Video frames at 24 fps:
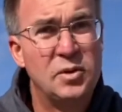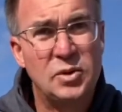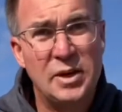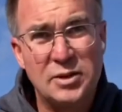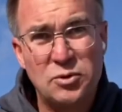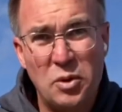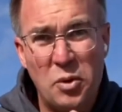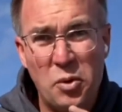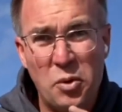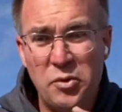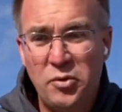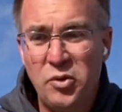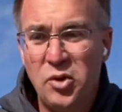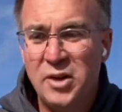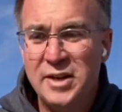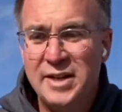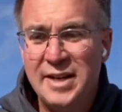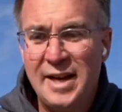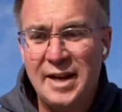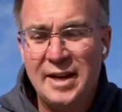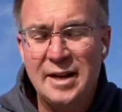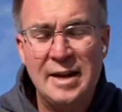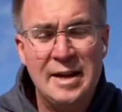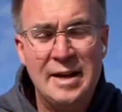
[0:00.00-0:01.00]
So that's what we really
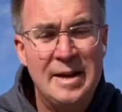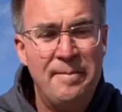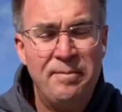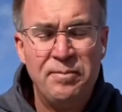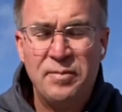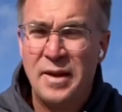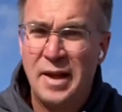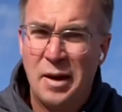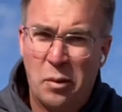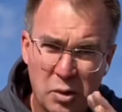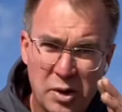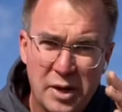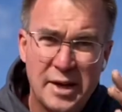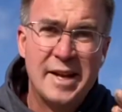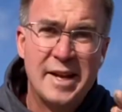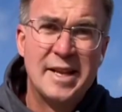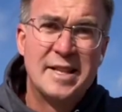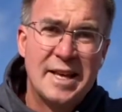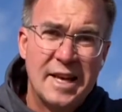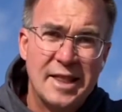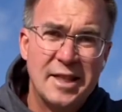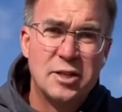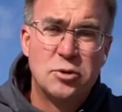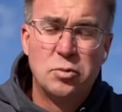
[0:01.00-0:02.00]
need. We're gonna
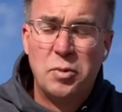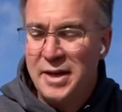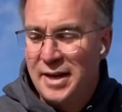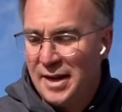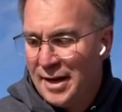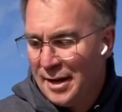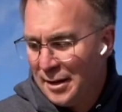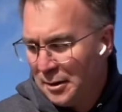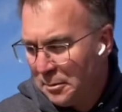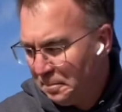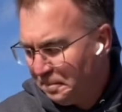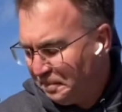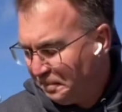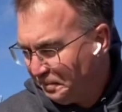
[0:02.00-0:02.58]
get that this weekend.